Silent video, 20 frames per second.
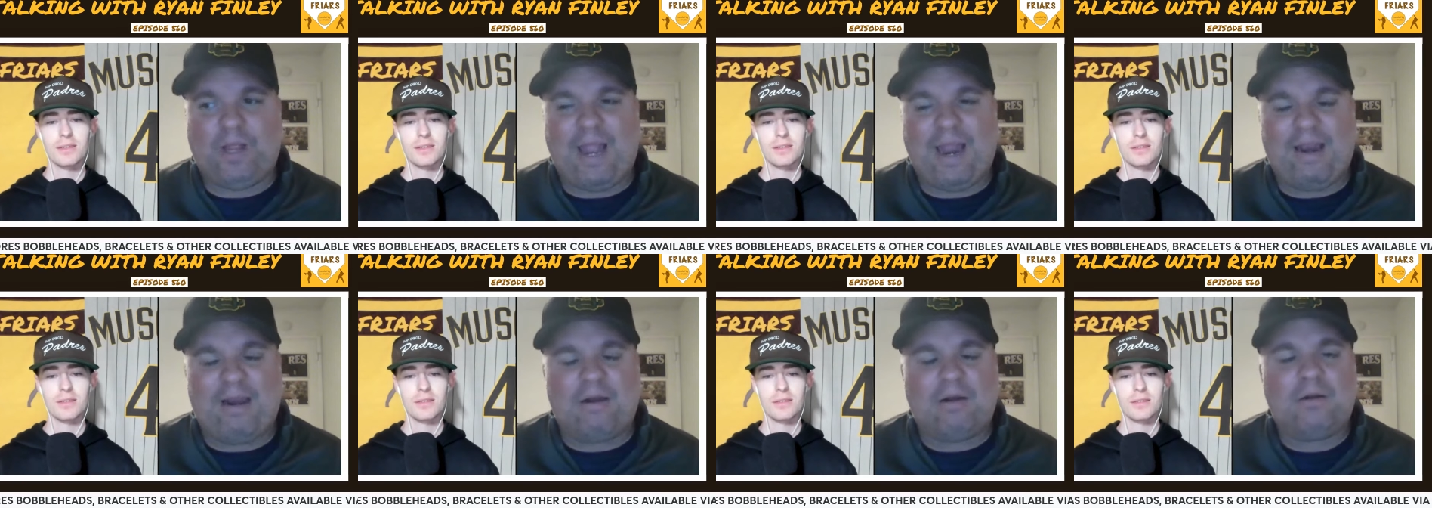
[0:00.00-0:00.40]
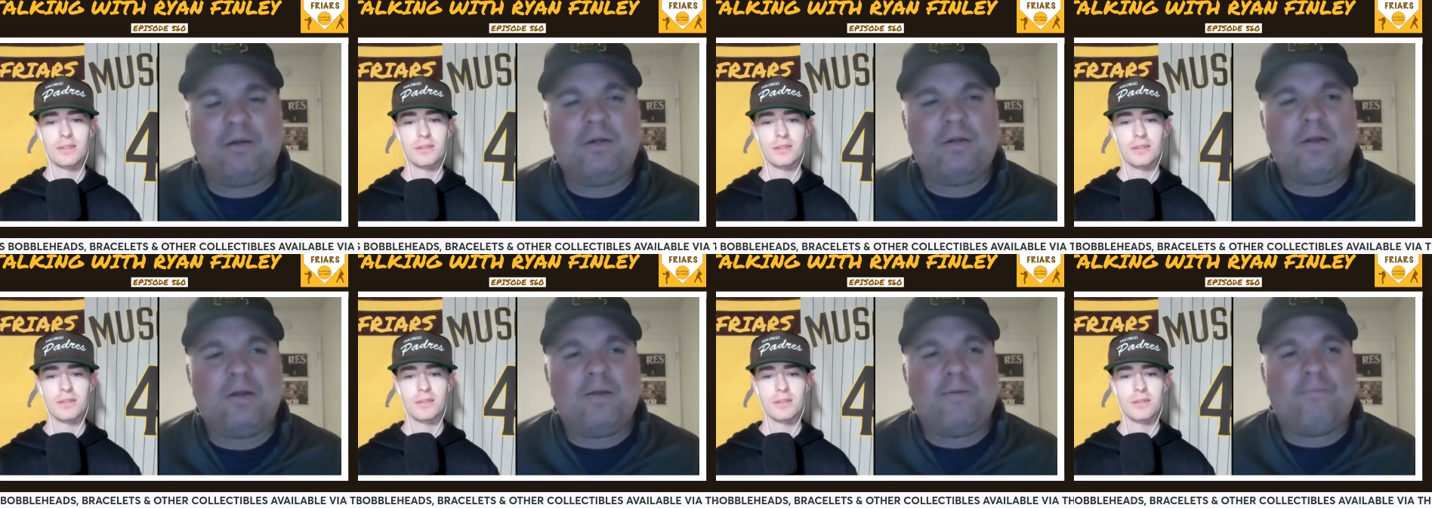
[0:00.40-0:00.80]
Speaker 1: player,
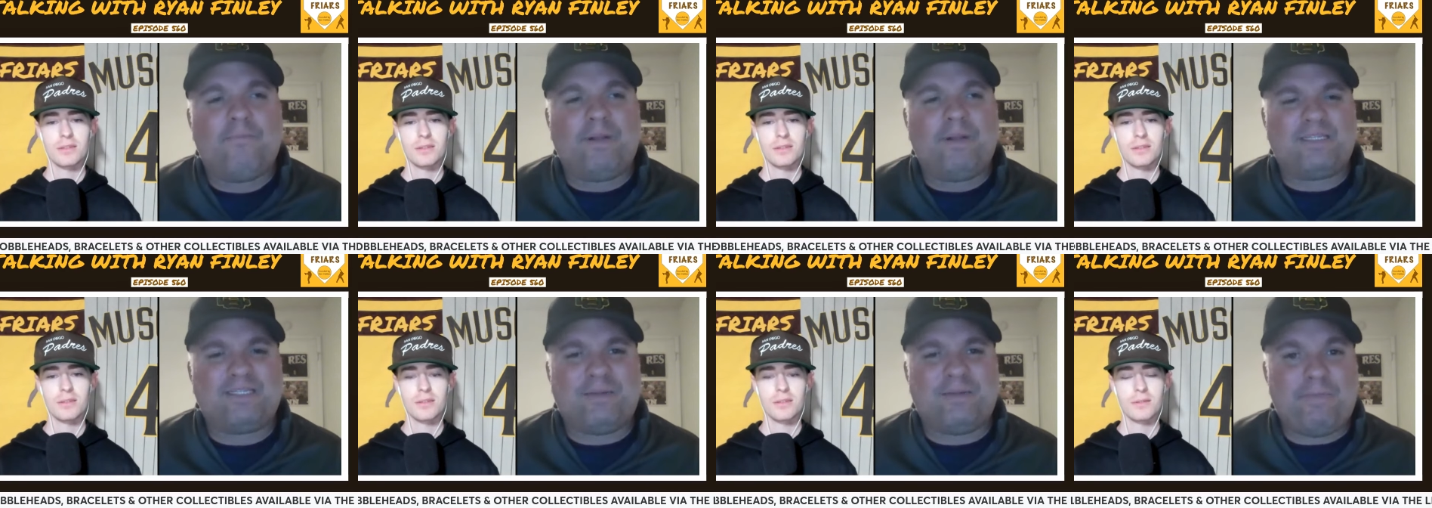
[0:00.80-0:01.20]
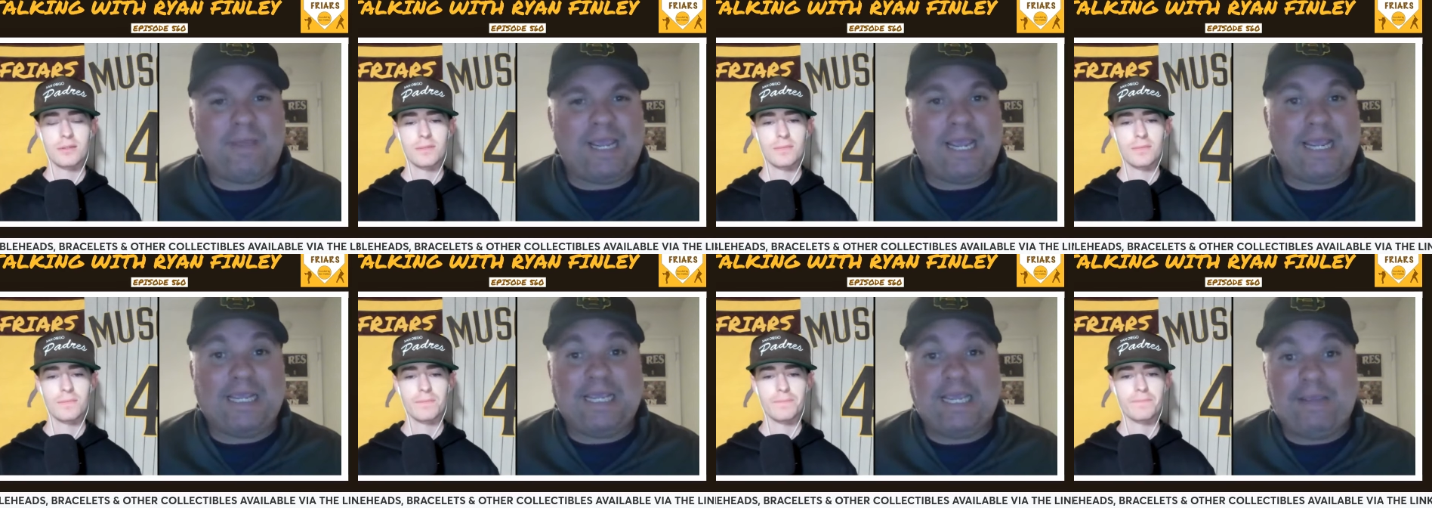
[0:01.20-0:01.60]
but to
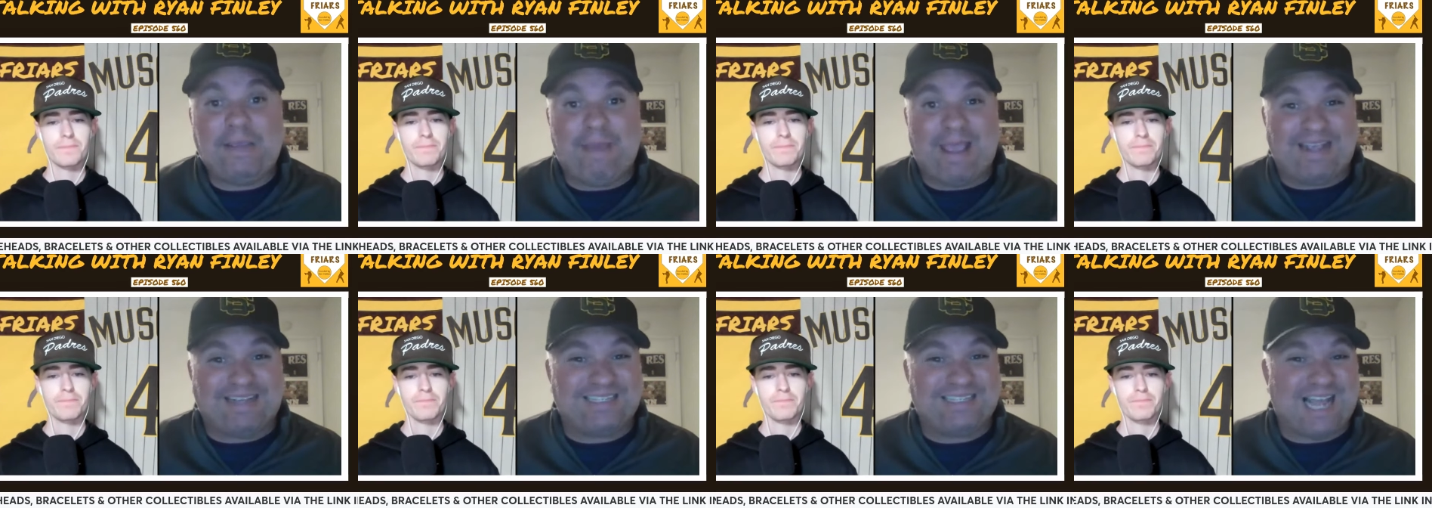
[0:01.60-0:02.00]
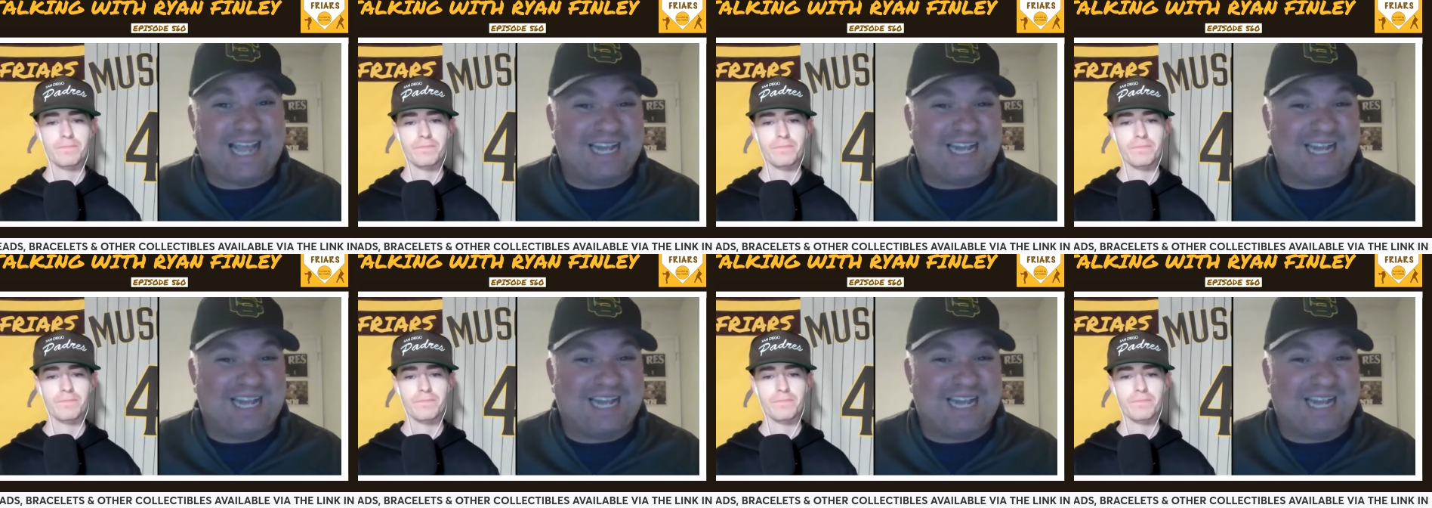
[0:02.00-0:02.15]
me, he makes